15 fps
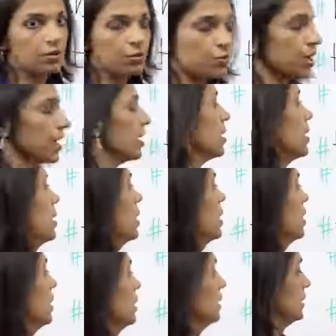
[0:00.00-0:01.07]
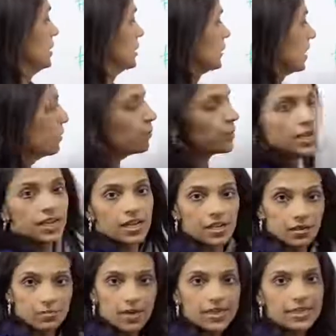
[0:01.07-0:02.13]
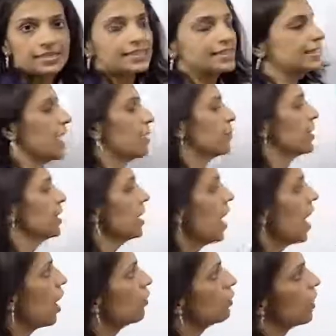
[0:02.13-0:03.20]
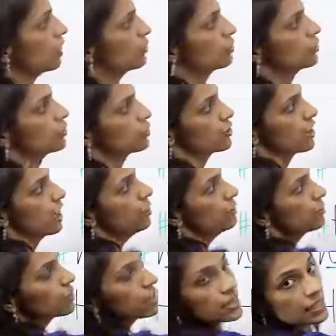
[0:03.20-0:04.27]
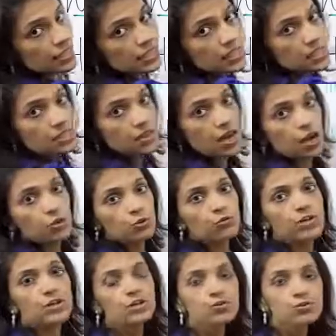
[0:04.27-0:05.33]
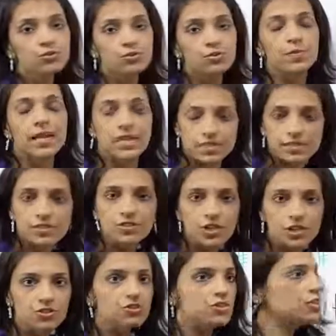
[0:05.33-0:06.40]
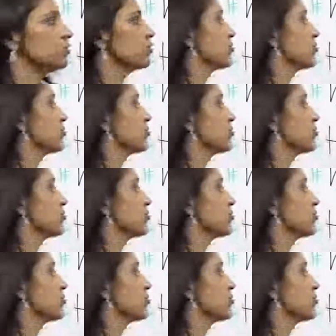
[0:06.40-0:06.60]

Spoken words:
Okay, same way in my next example, how about. So now let's learn how do we make a suggestion